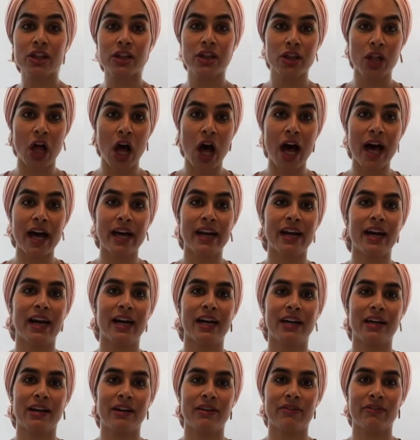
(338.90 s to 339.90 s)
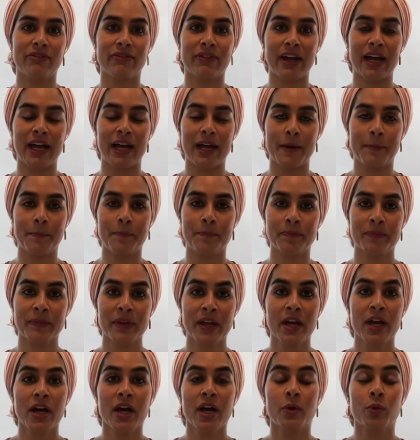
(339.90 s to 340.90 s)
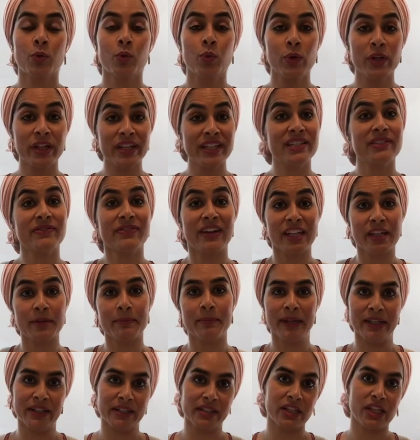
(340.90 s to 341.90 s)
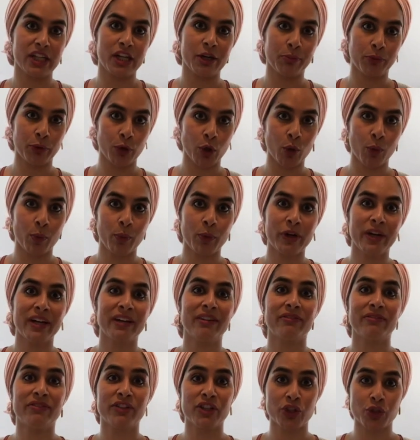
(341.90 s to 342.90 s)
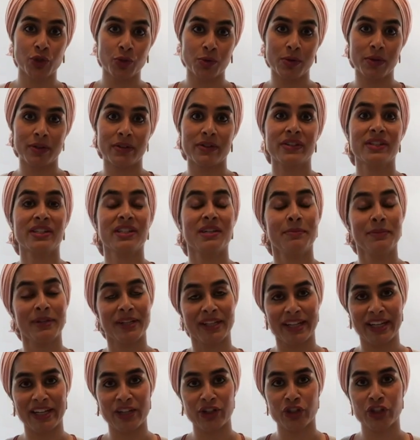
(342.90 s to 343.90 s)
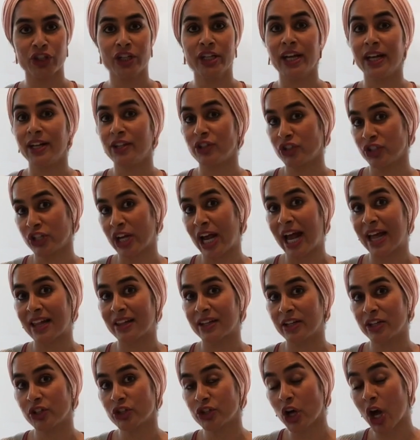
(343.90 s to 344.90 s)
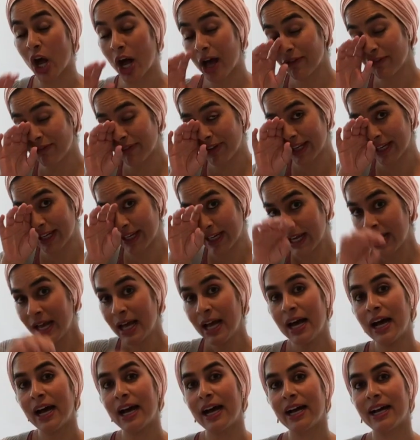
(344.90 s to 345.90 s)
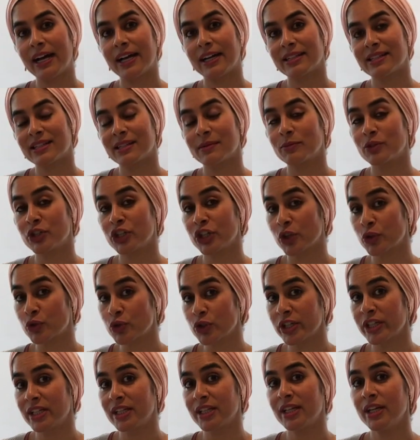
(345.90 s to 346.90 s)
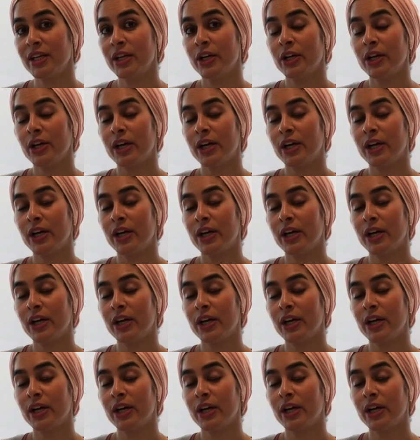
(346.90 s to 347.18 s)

a lot of really developmentally appropriate visual stimulation and challenge. Often some children